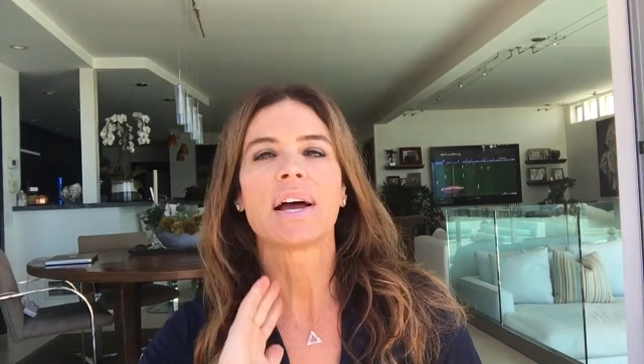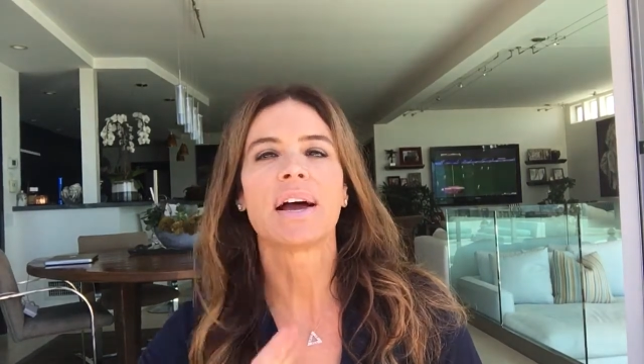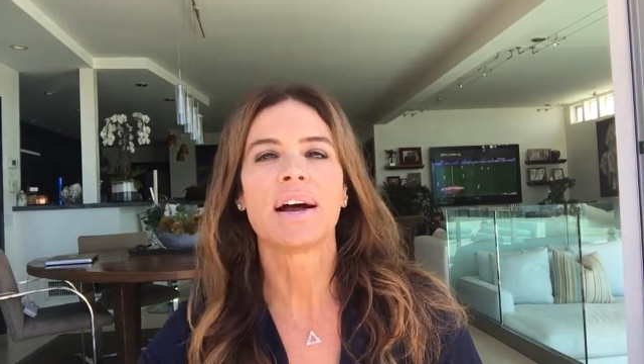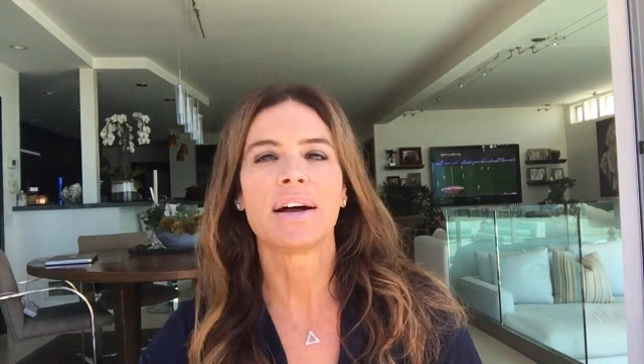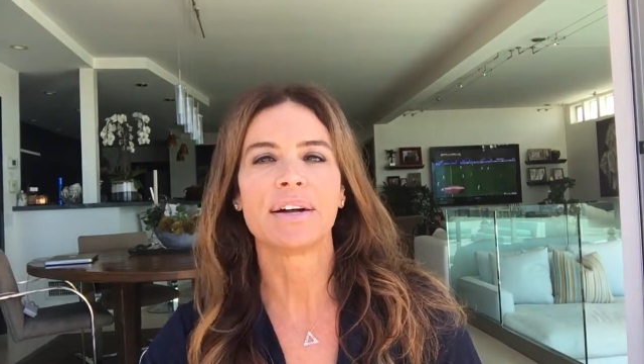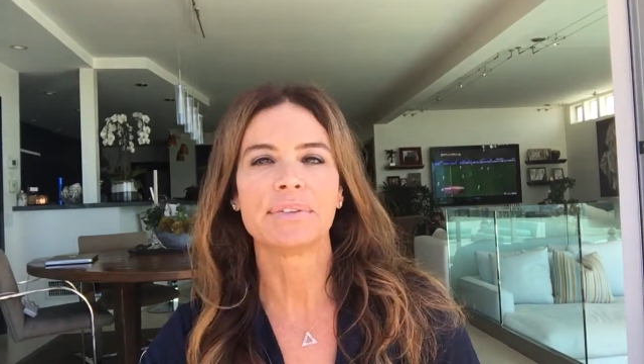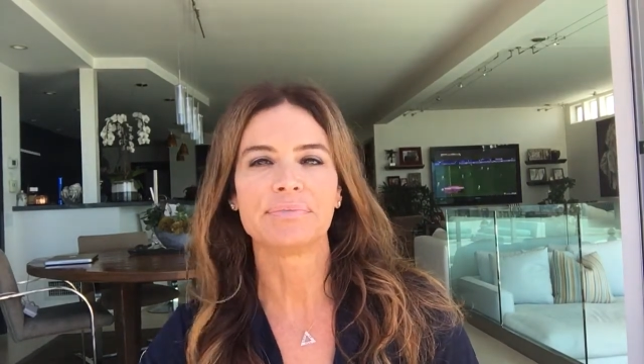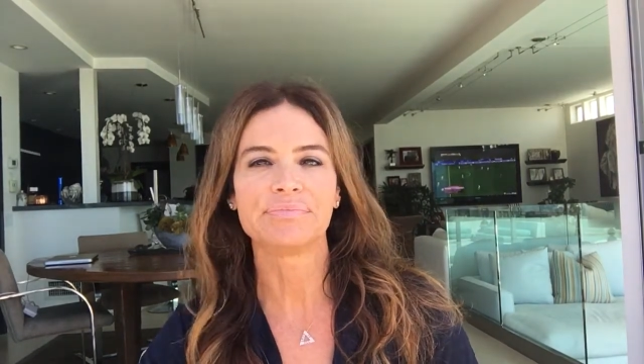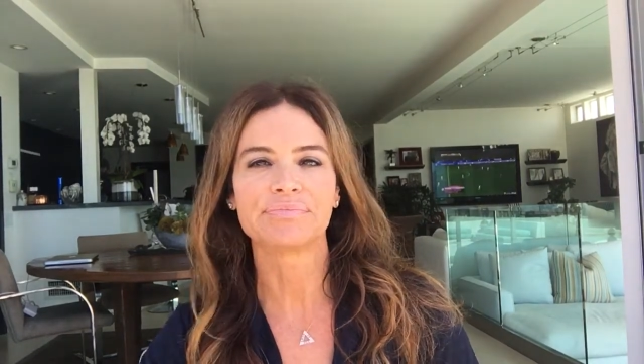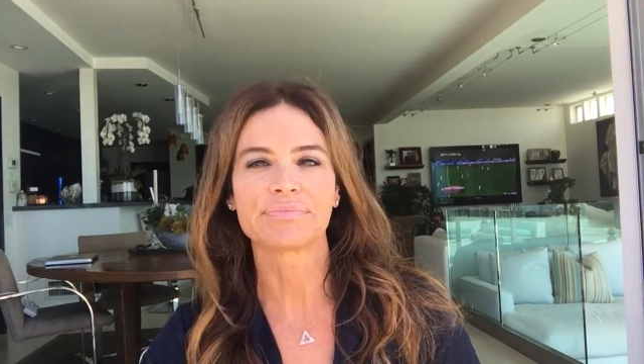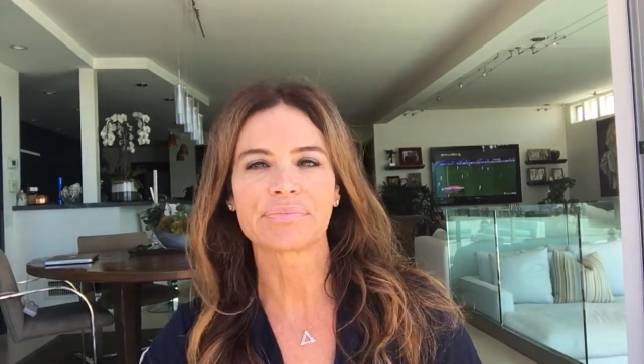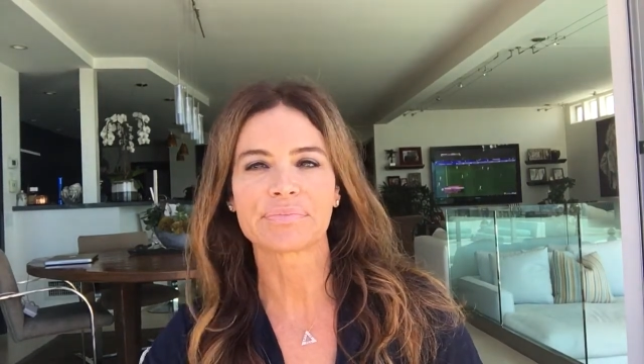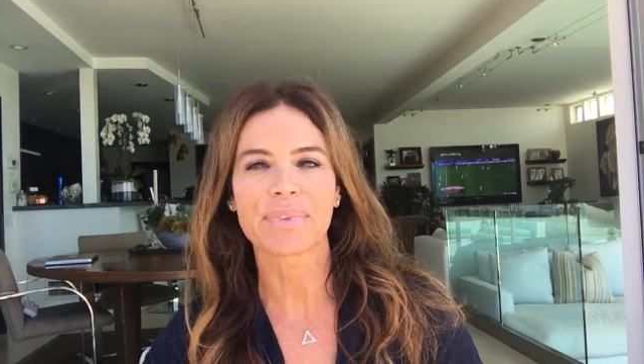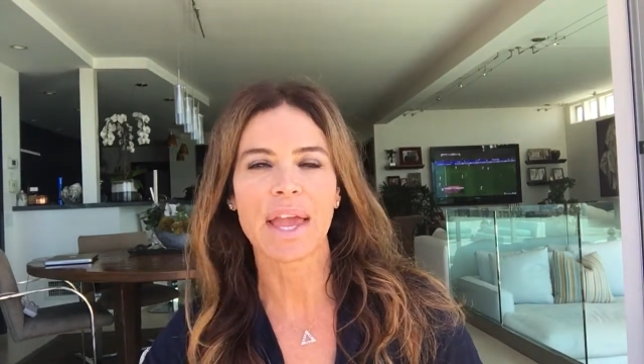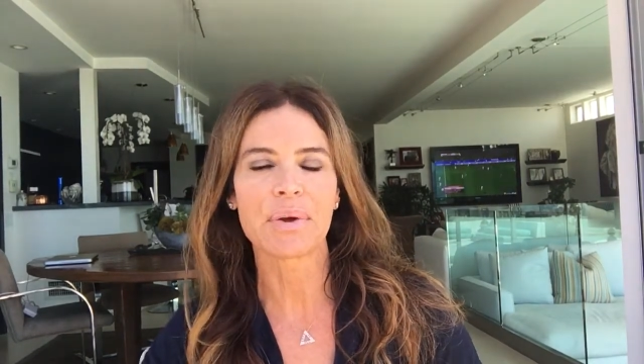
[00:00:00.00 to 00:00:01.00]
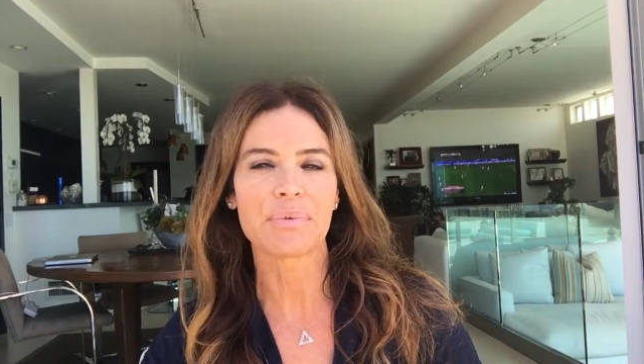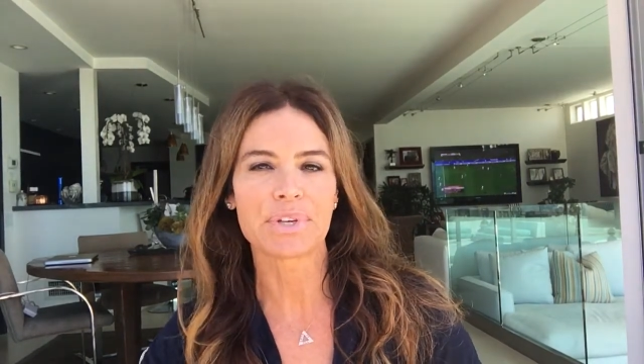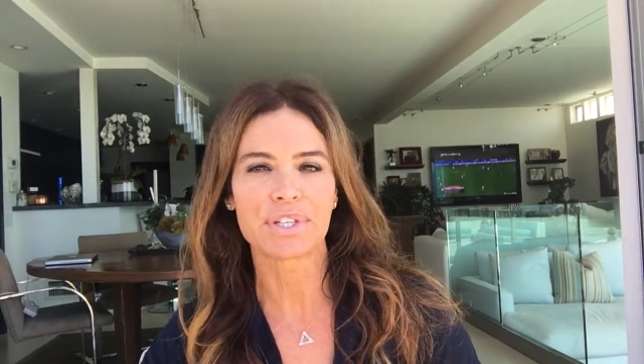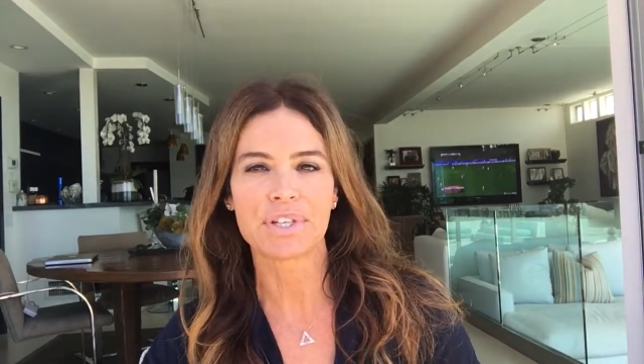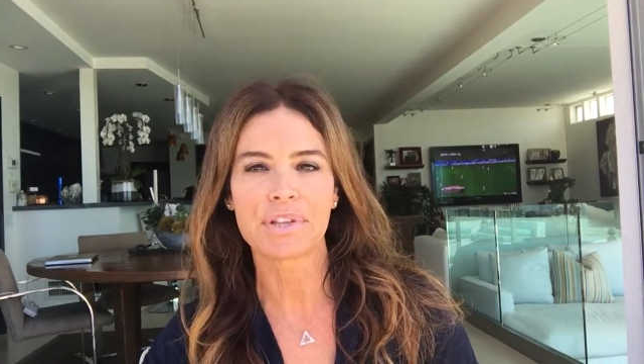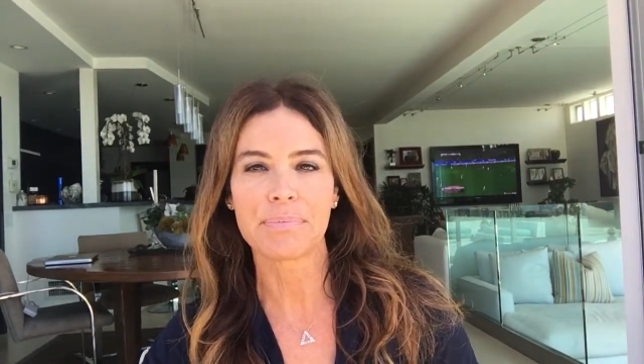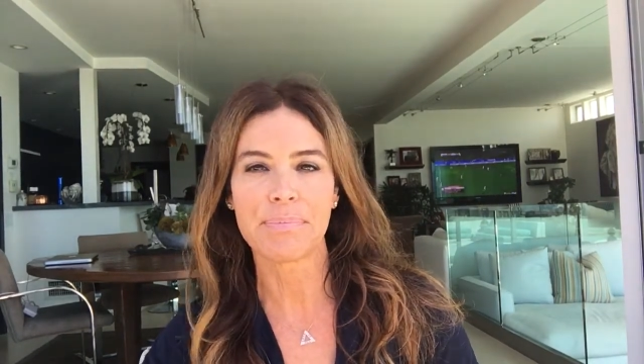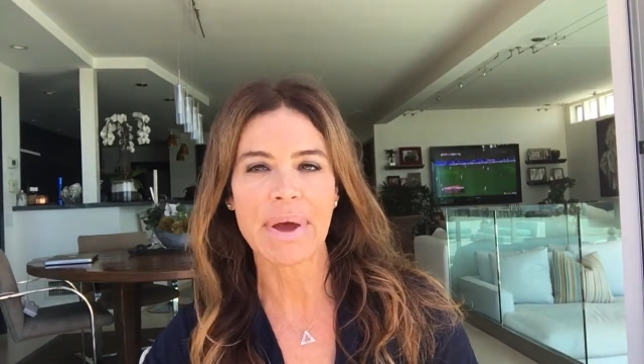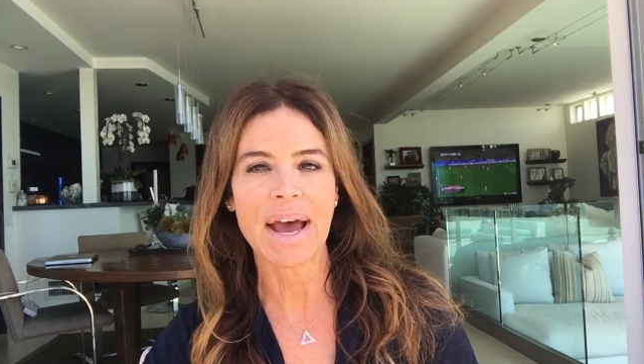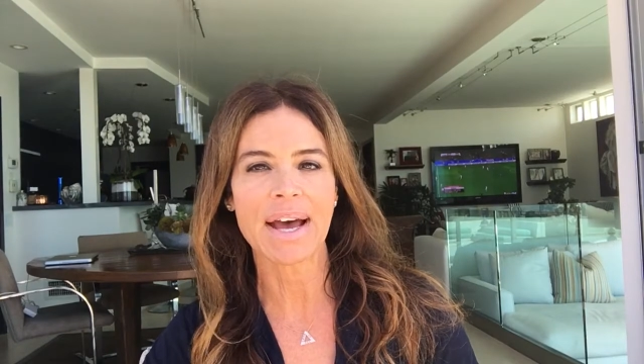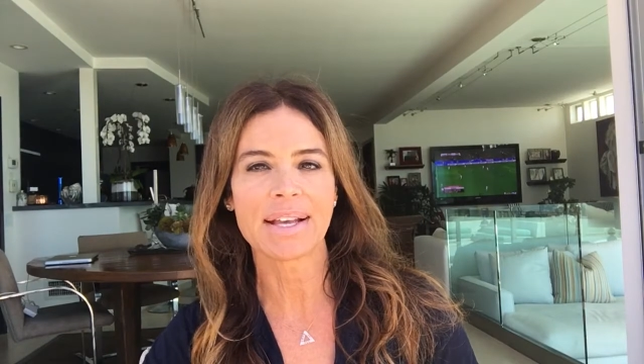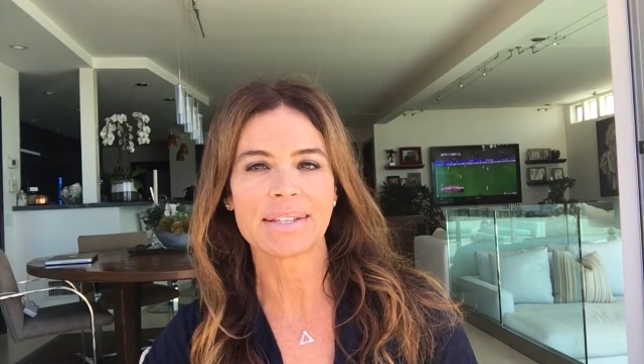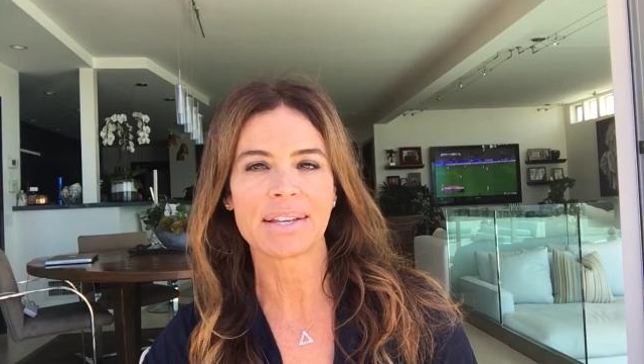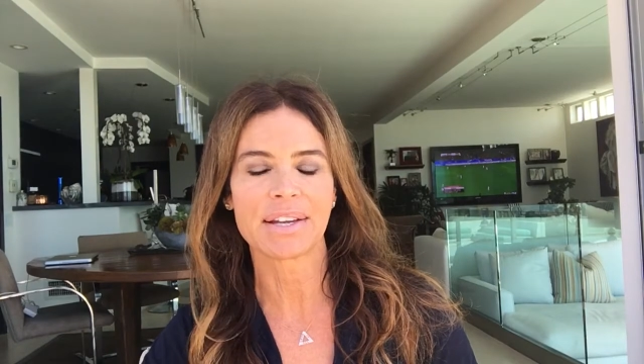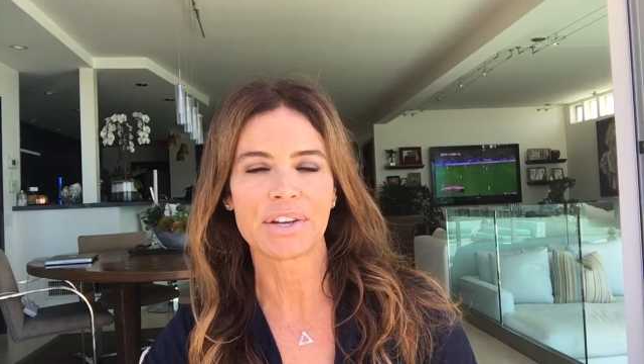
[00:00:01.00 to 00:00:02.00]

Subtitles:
I wish you the best.